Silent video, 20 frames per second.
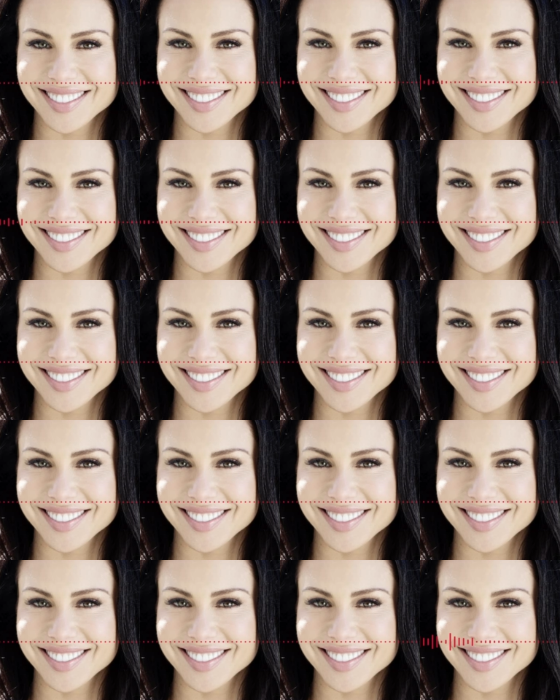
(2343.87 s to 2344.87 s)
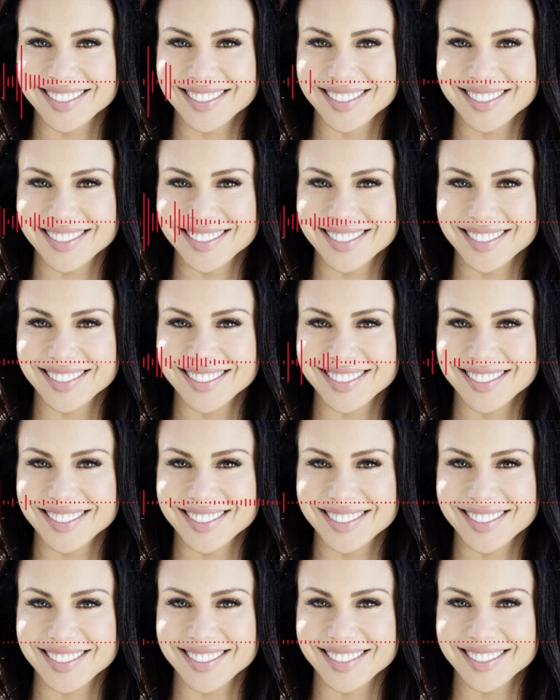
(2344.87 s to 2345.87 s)
it almost
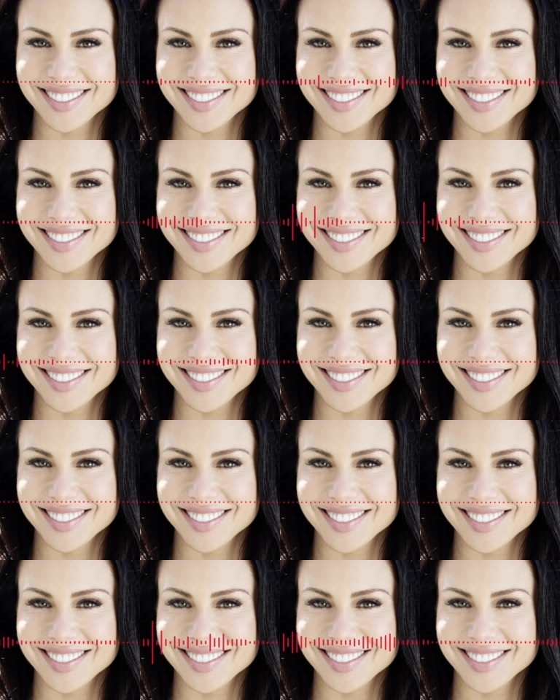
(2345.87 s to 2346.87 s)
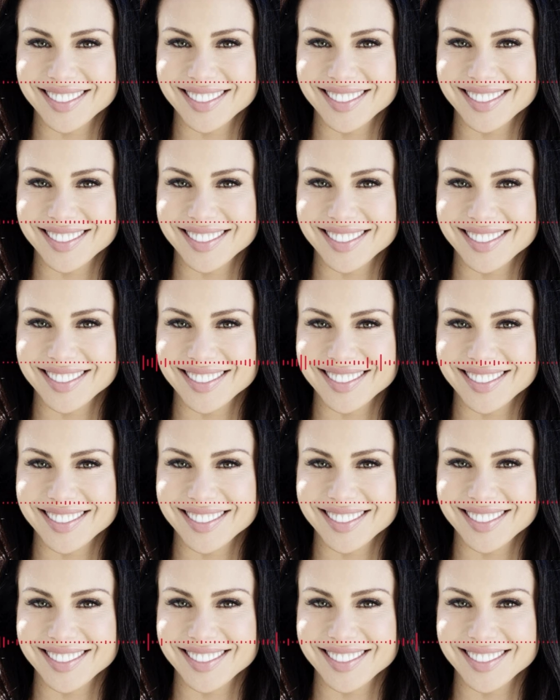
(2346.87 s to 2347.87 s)
always, if not always, starts with
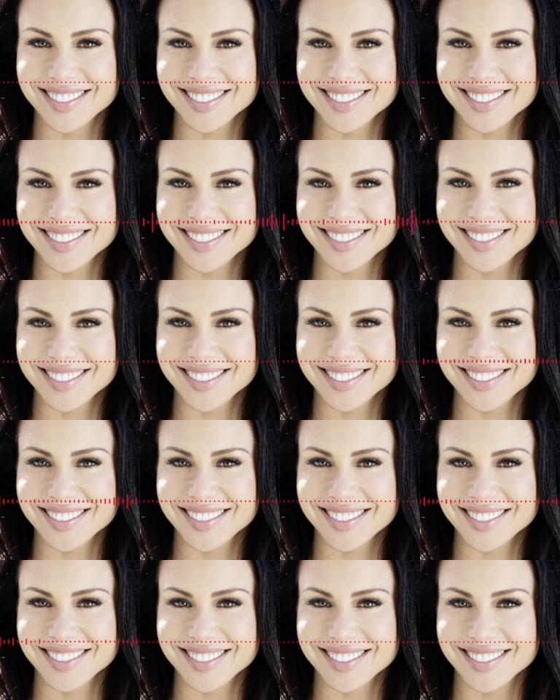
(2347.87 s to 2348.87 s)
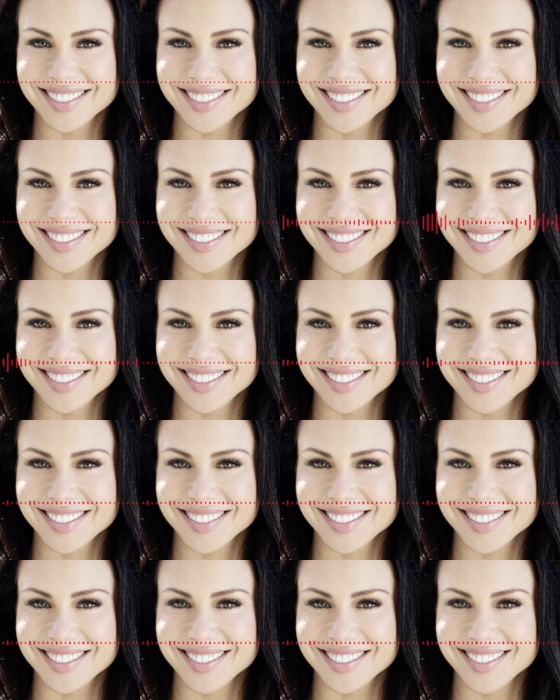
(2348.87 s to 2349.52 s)
some very caring person, right?